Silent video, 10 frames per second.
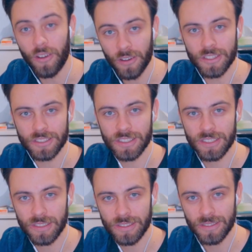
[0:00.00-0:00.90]

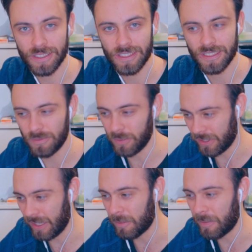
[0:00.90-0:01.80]
honest
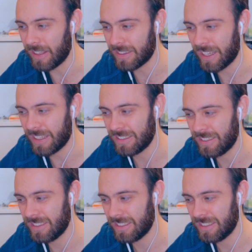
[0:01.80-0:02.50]
with him about that.